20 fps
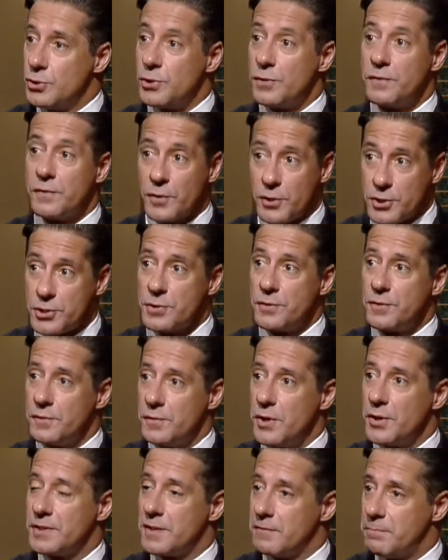universal
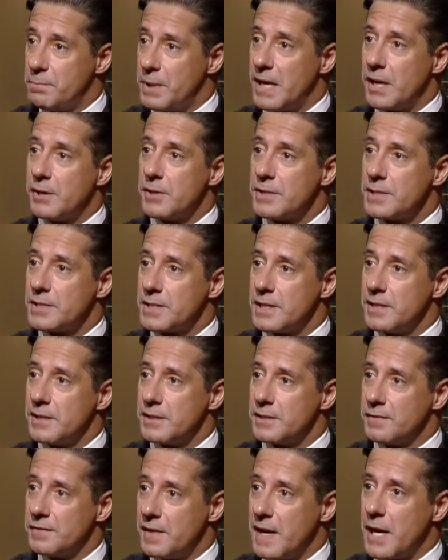vote of parents
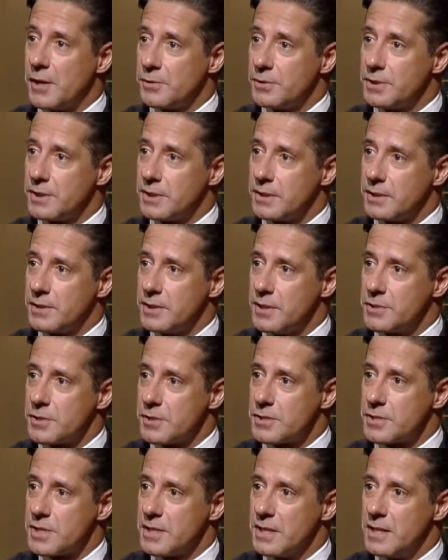and the faculty, the
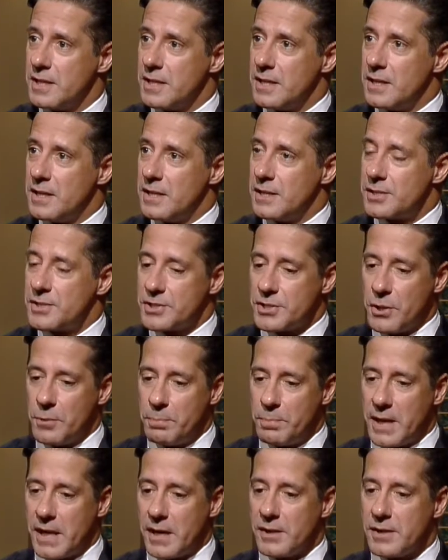teachers. So
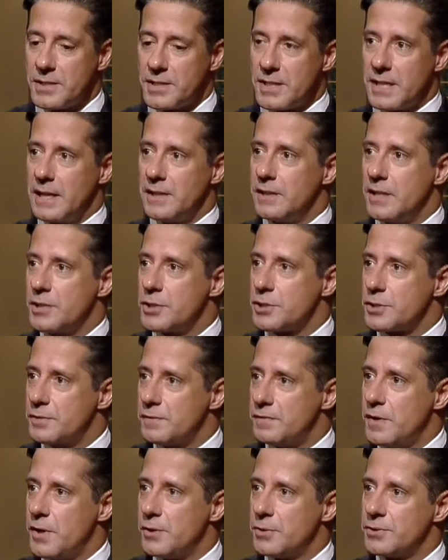parents and teachers
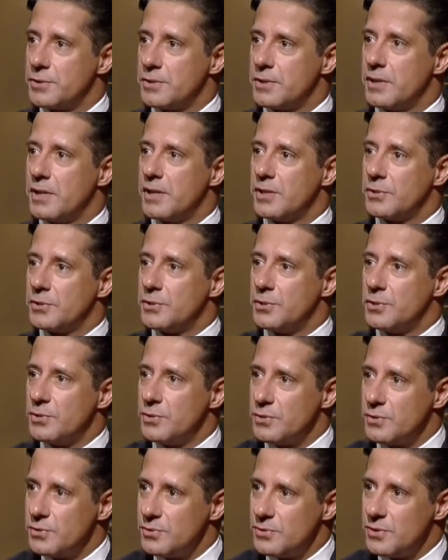vote
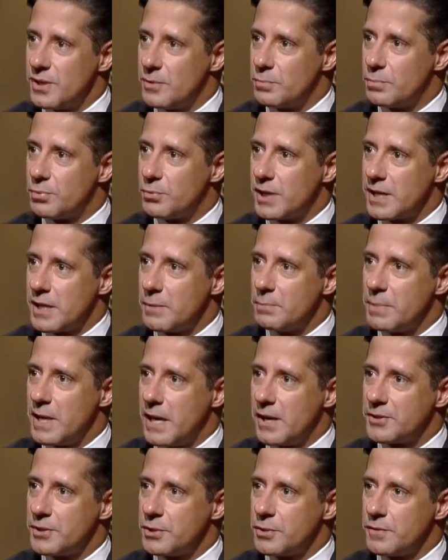to bring
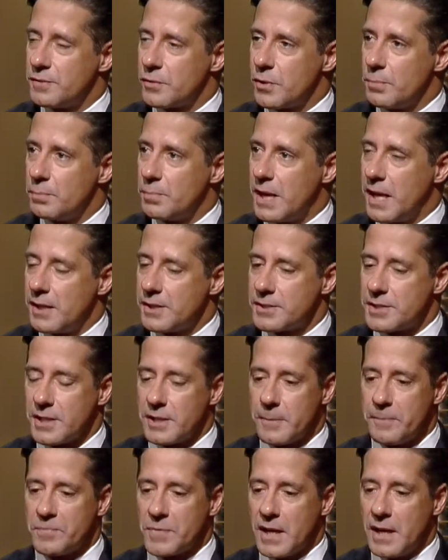about the uniform policy.
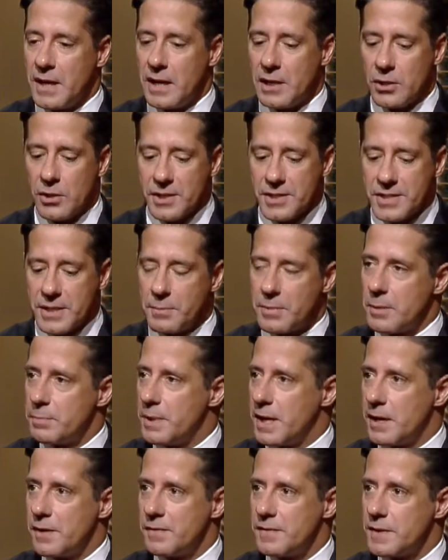And look, some of the
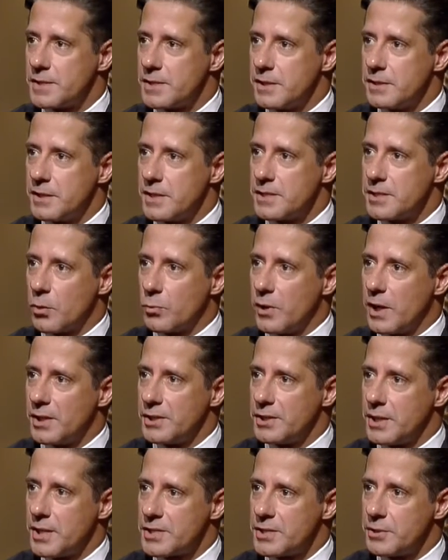benefits, and these are well
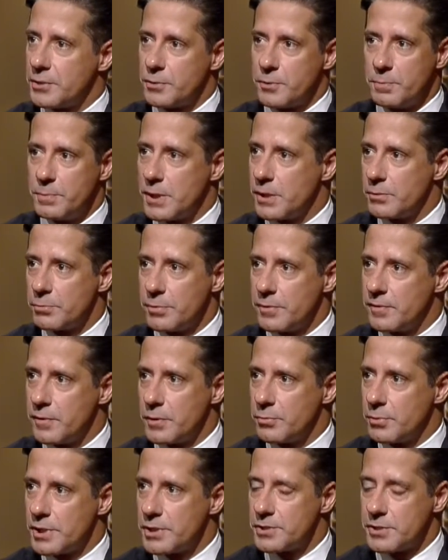tested through
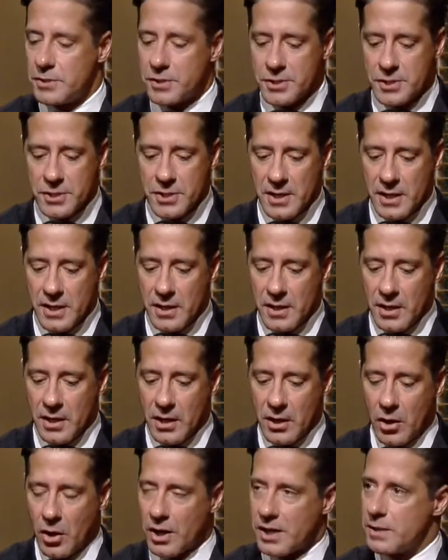peer-reviewed research,
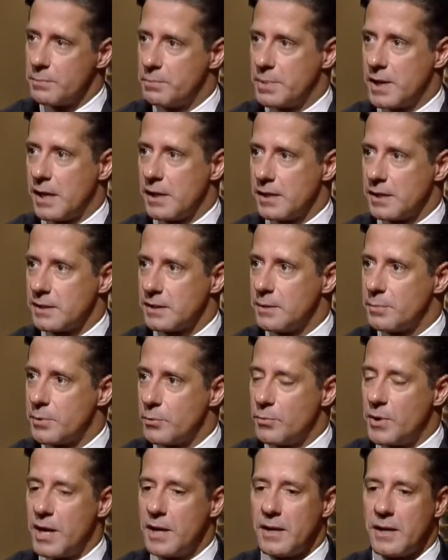are compelling. Number
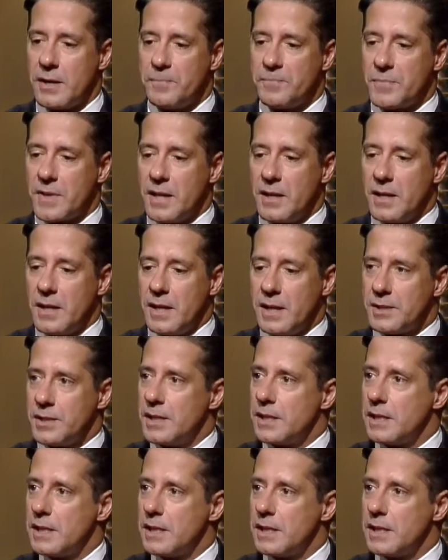one, it